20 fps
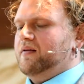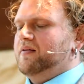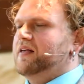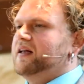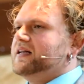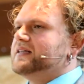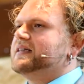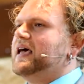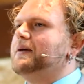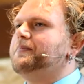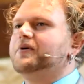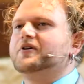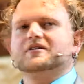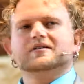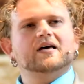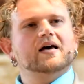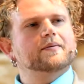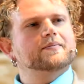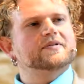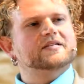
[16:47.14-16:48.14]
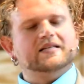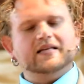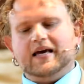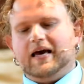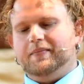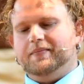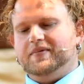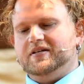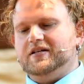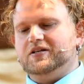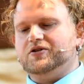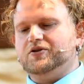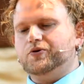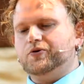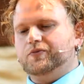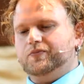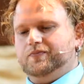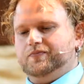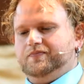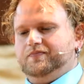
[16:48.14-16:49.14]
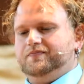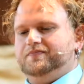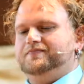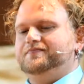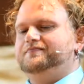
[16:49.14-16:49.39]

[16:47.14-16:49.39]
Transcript: The disciples come to the empty tomb,